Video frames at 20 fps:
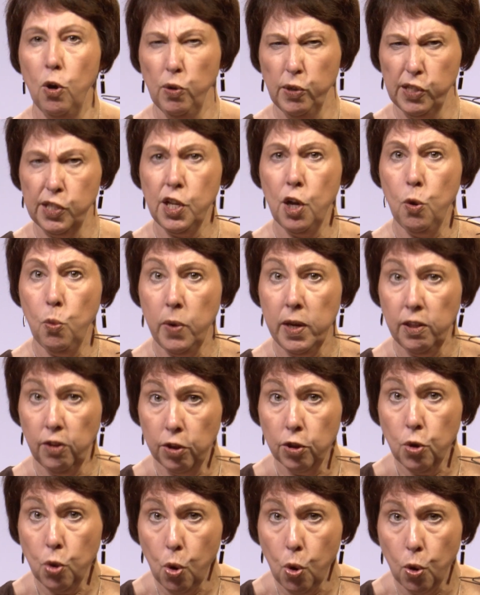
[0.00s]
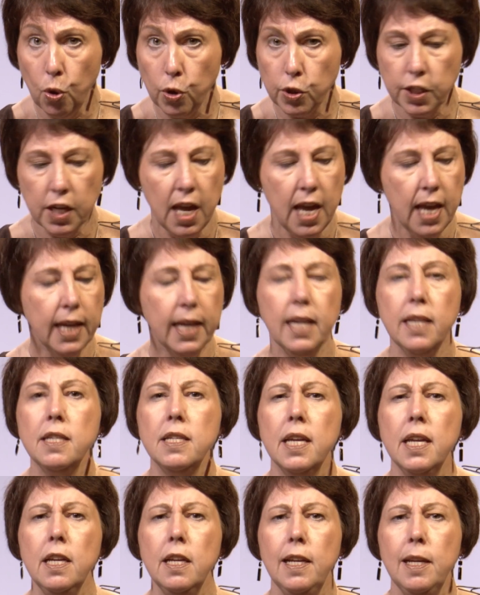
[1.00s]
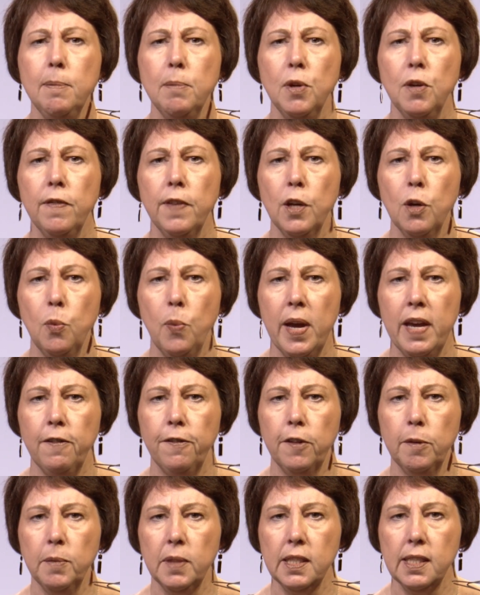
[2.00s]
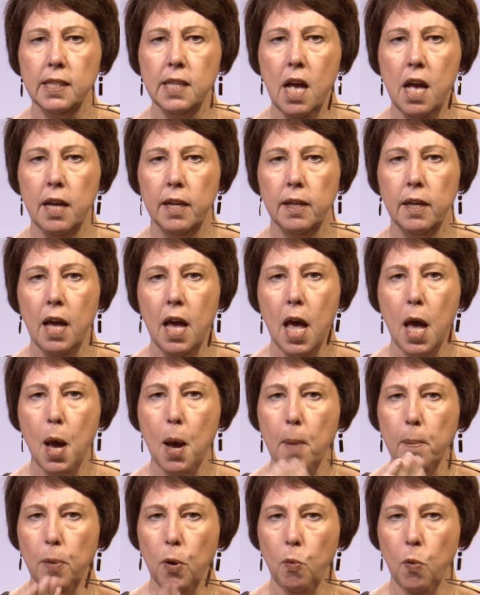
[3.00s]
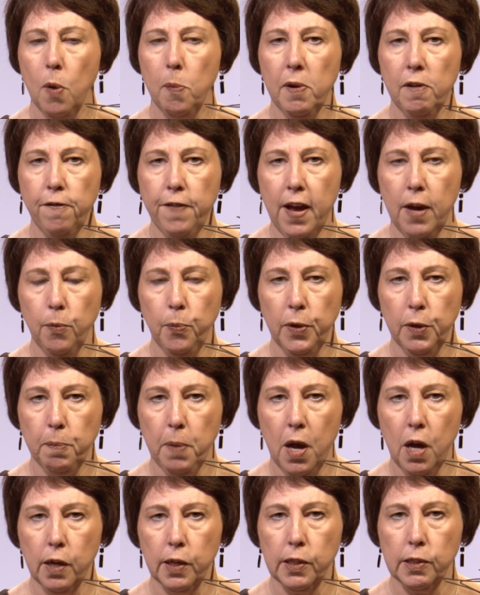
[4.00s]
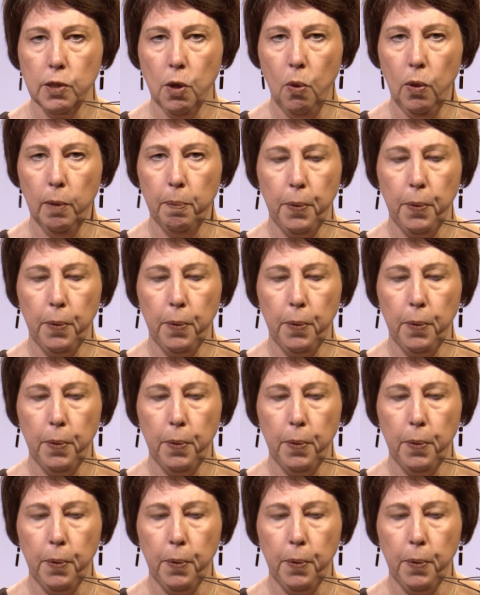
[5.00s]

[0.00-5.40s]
or so we thought, continually moving away from the sun. But what we found with Parker Solar